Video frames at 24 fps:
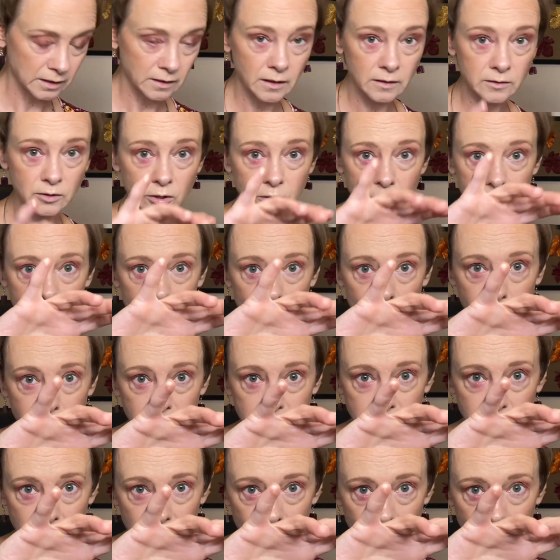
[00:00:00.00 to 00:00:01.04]
Got a little bit
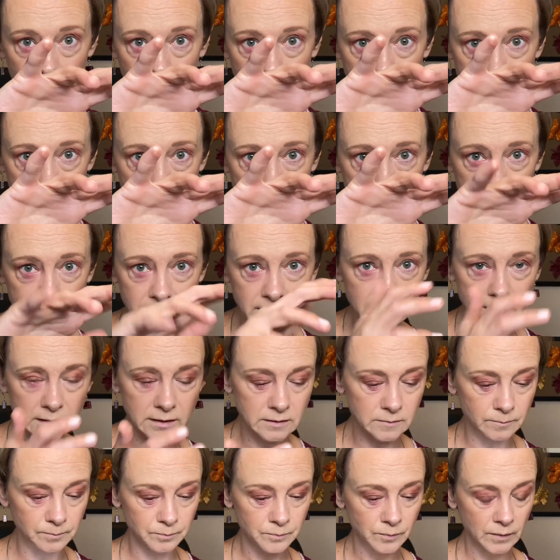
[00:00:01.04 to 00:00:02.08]
there on my pinky,
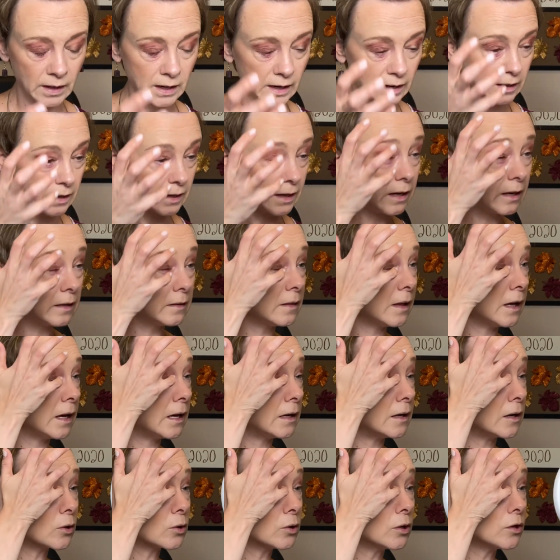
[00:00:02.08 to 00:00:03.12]
and then
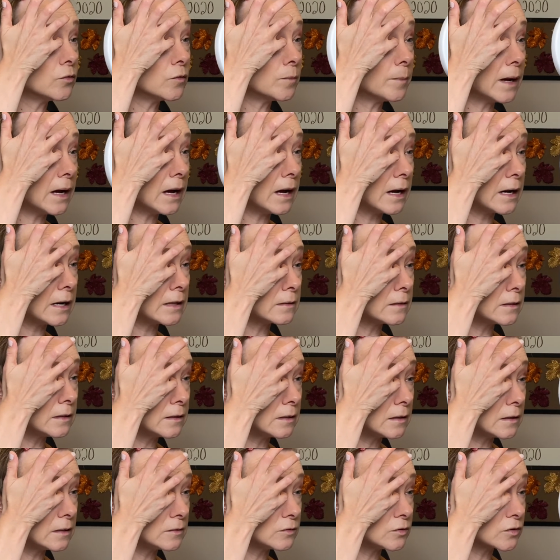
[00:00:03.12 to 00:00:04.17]
I close my eyelid
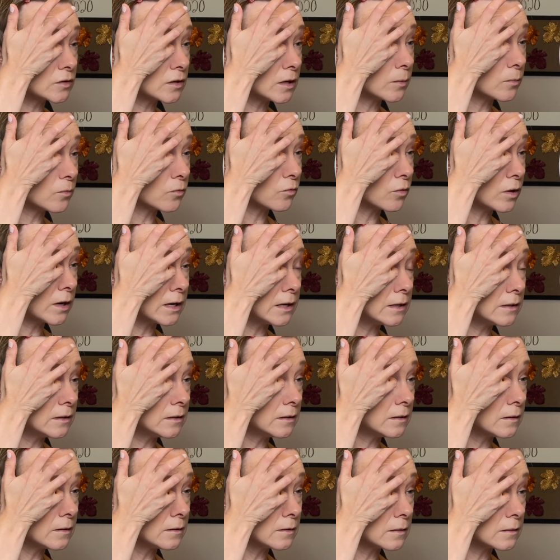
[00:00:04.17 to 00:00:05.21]
and I just come right
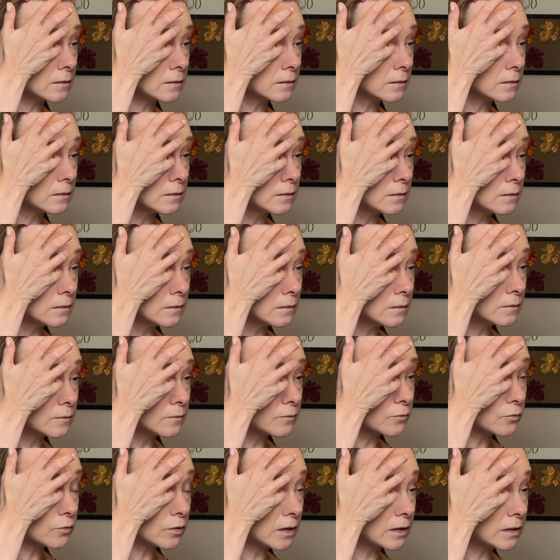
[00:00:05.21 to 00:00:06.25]
into the
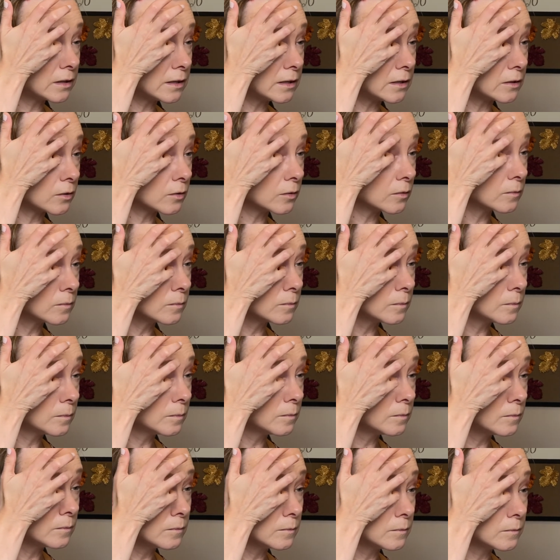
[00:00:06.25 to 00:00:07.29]
front here.
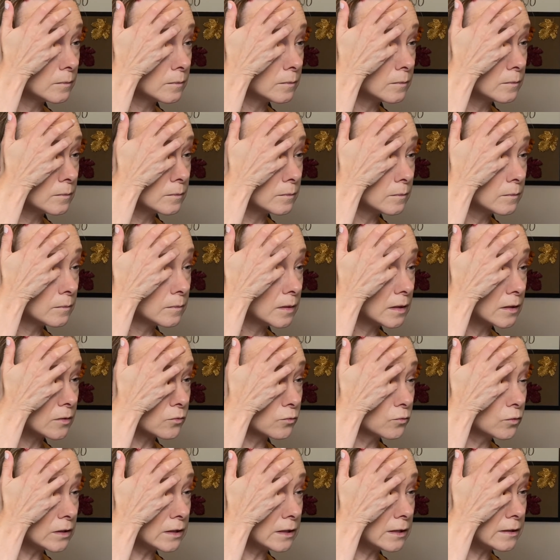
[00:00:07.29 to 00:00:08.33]

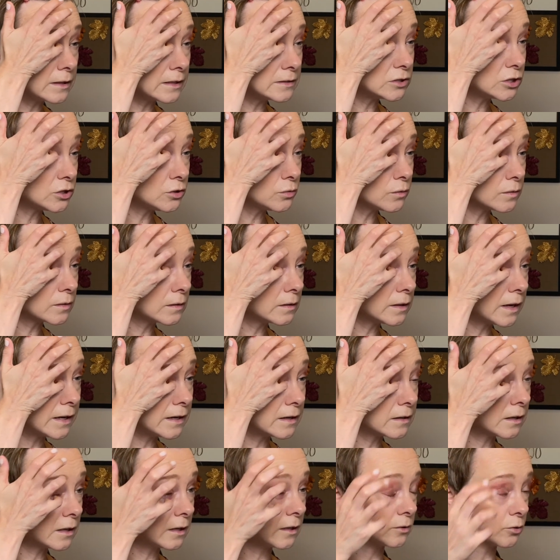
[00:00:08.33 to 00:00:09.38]
Really like to use a light
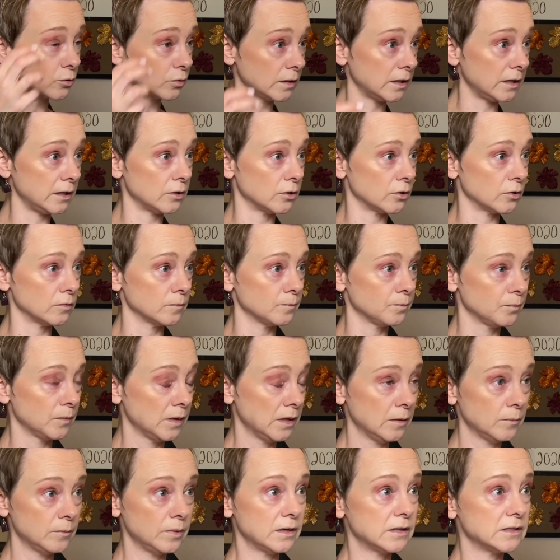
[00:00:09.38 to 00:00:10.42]
color here
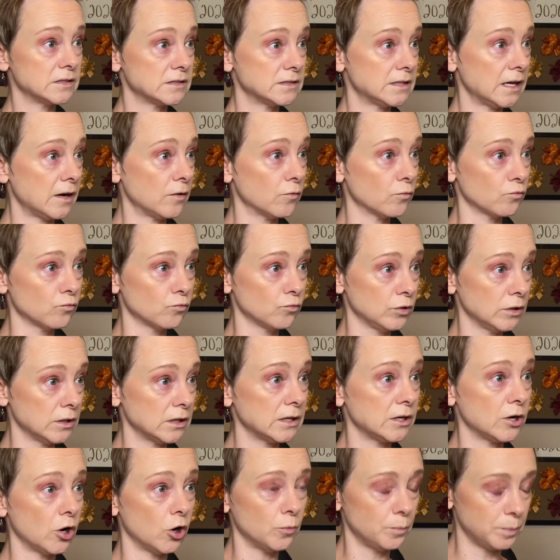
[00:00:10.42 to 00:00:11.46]
because that
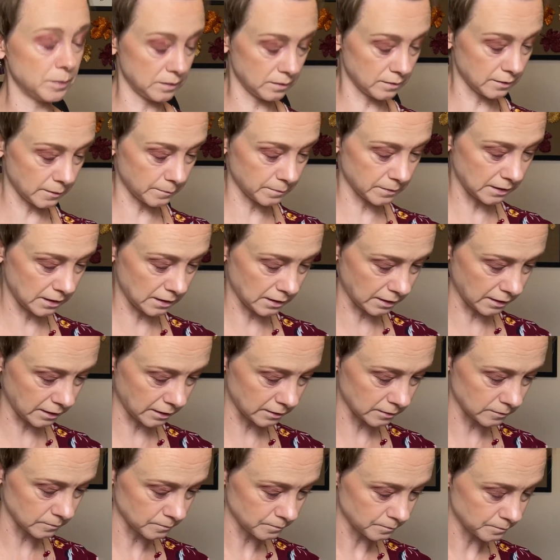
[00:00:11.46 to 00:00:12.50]
really opens up the
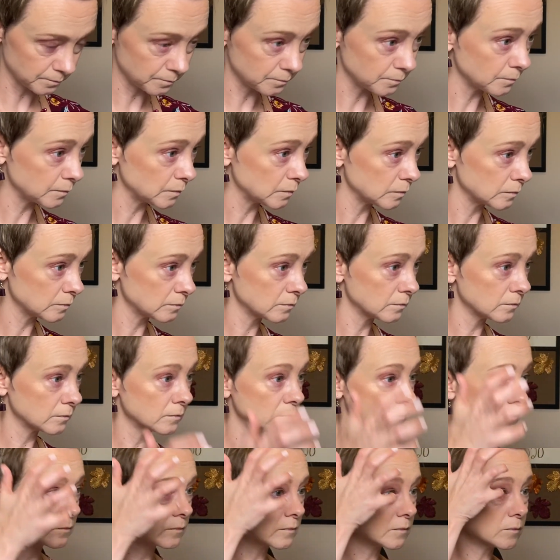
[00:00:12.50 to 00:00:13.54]
eye.
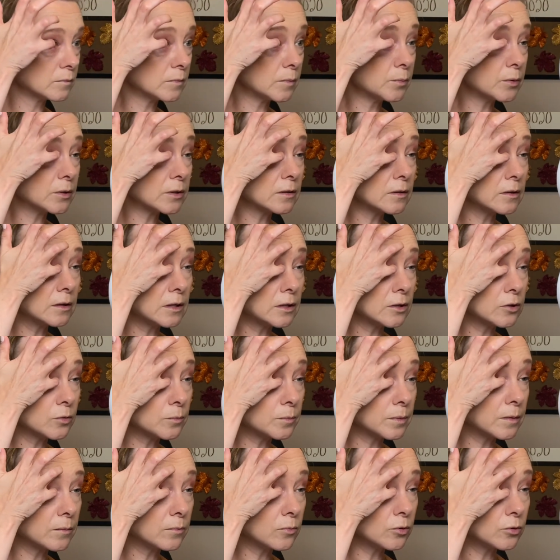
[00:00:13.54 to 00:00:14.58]
Put a little
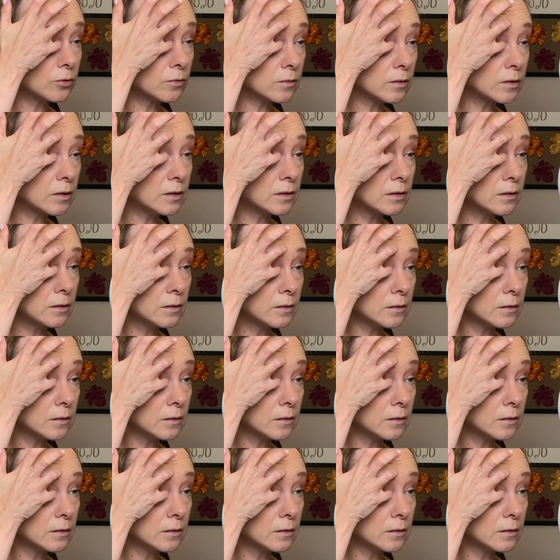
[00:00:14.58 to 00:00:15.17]
bit more on.